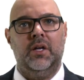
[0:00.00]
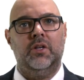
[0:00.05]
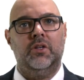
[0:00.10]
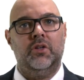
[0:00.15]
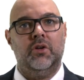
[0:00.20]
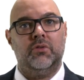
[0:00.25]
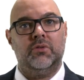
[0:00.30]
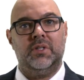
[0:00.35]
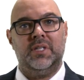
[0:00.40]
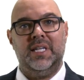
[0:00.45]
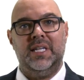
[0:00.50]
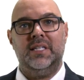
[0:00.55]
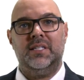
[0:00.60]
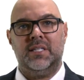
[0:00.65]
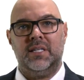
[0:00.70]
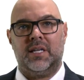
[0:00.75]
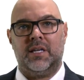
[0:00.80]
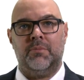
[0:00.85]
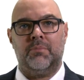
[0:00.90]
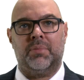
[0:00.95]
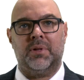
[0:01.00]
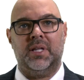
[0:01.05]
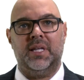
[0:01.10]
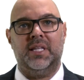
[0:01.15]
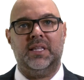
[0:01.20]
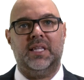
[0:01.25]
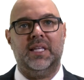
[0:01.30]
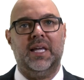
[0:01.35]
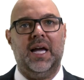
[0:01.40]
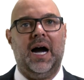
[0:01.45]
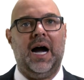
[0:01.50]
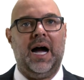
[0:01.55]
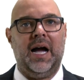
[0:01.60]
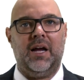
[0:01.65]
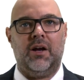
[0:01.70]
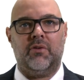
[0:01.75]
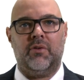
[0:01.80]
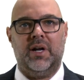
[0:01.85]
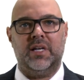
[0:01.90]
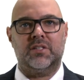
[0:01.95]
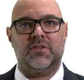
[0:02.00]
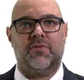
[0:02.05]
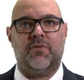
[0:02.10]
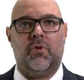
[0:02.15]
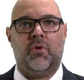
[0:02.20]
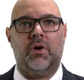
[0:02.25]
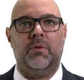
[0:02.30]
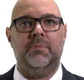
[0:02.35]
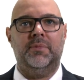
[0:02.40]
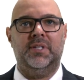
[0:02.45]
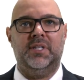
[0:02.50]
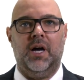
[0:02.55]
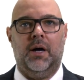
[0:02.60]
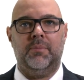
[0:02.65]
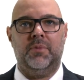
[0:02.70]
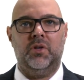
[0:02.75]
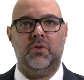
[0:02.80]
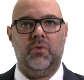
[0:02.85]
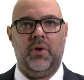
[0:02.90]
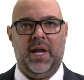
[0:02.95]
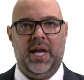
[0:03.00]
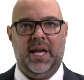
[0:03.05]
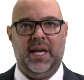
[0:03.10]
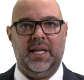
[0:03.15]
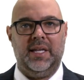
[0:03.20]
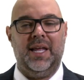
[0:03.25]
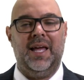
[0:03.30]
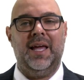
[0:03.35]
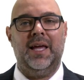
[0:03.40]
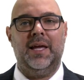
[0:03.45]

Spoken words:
you'll need to complete the IRS Form W-8-BEN